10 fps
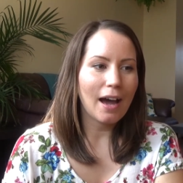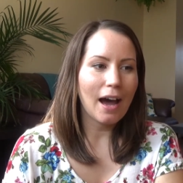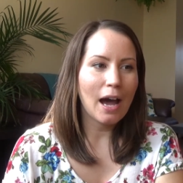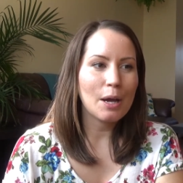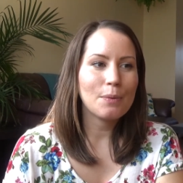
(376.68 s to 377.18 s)

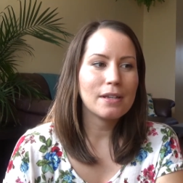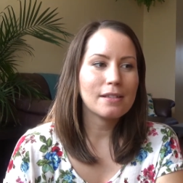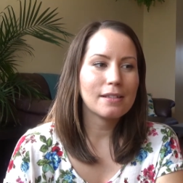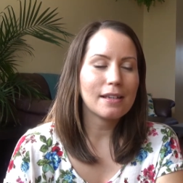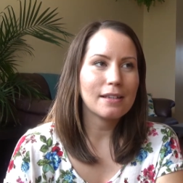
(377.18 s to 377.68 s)
I
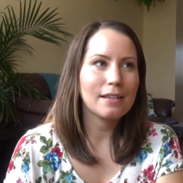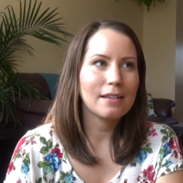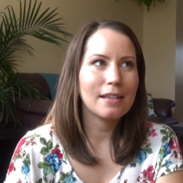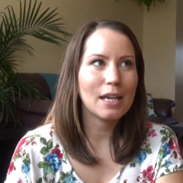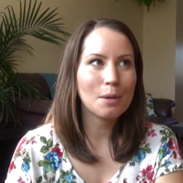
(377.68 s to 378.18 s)
was,
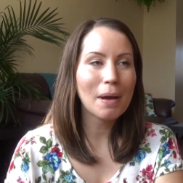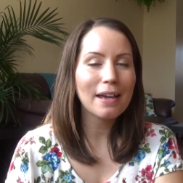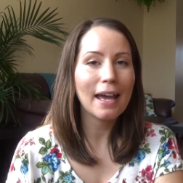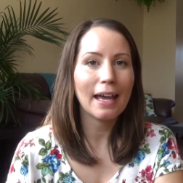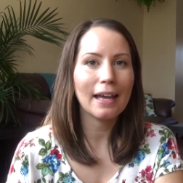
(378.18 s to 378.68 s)
in my
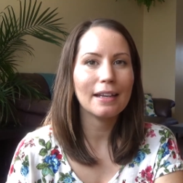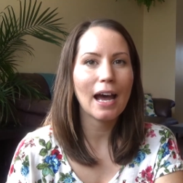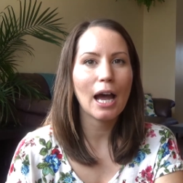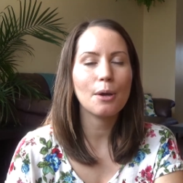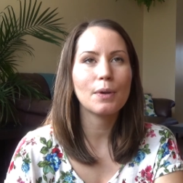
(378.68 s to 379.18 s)
head,
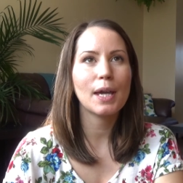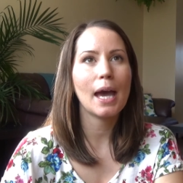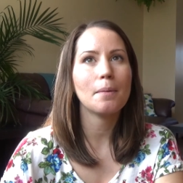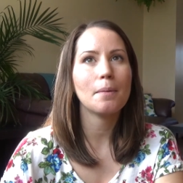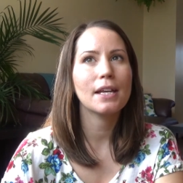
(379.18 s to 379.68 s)
I
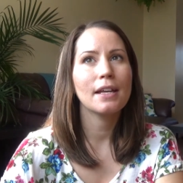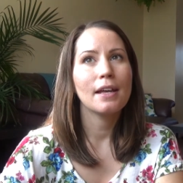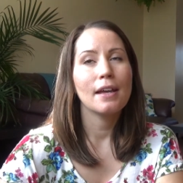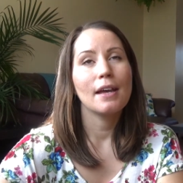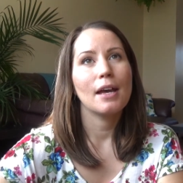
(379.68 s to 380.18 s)
kept
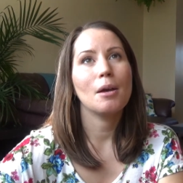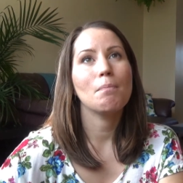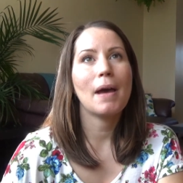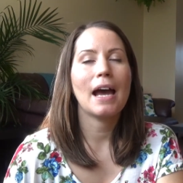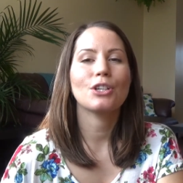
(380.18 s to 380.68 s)

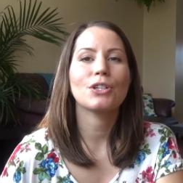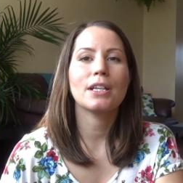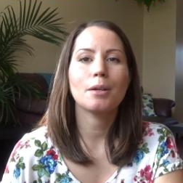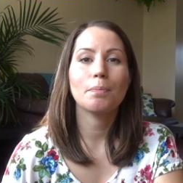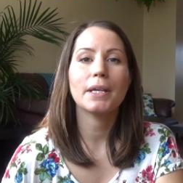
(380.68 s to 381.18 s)

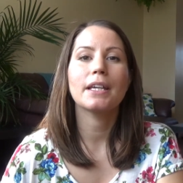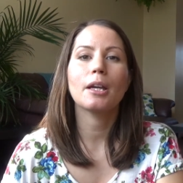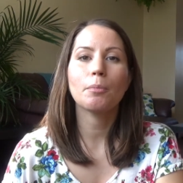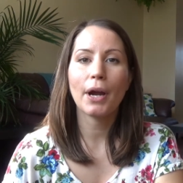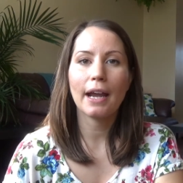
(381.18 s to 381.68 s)
imagining
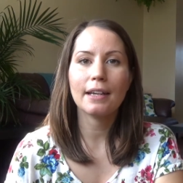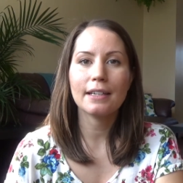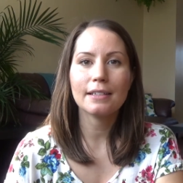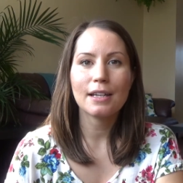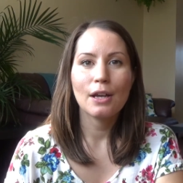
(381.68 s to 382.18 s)
being
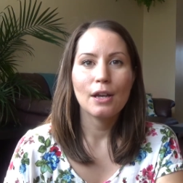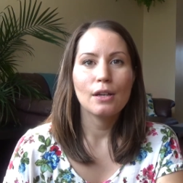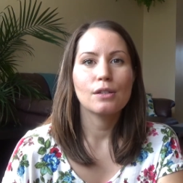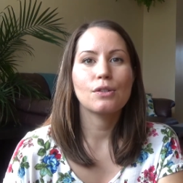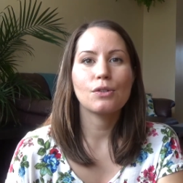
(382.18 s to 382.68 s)
pregnant,
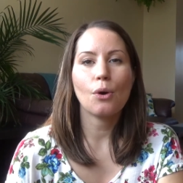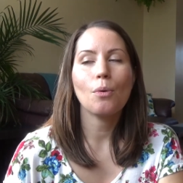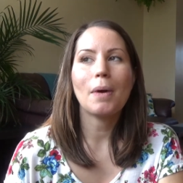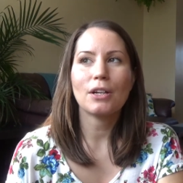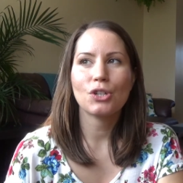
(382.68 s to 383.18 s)
so
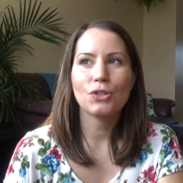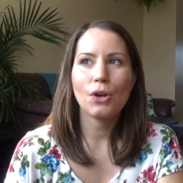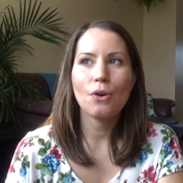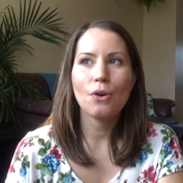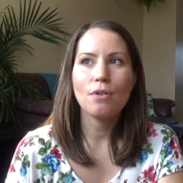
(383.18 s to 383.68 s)
much
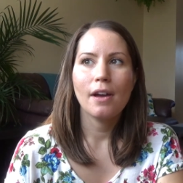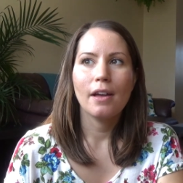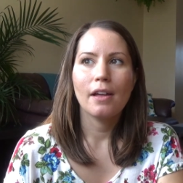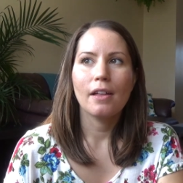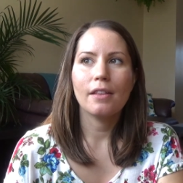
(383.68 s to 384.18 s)
so
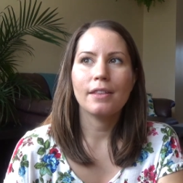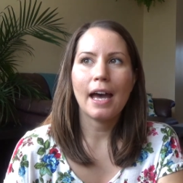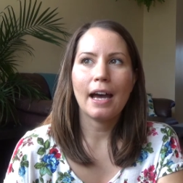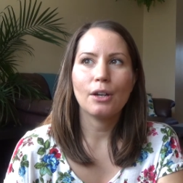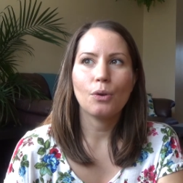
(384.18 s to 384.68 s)

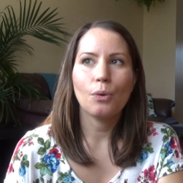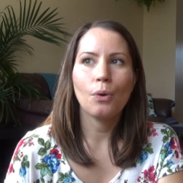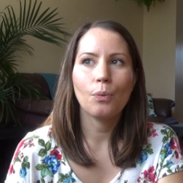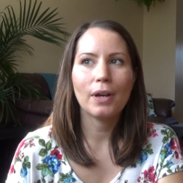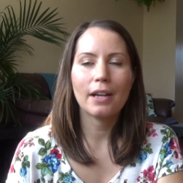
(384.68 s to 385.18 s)
that
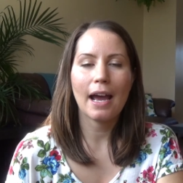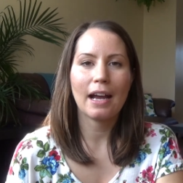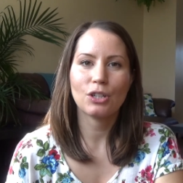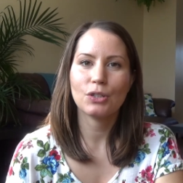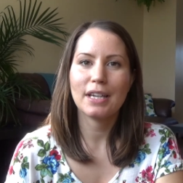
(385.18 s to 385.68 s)
when it
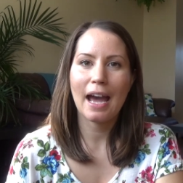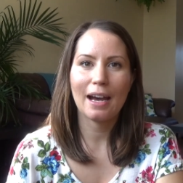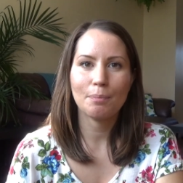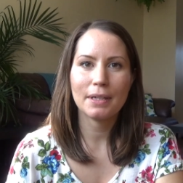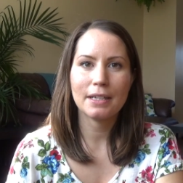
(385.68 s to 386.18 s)
actually
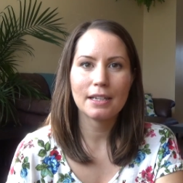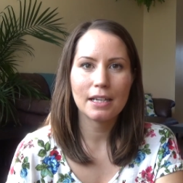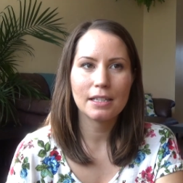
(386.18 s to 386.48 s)
happened,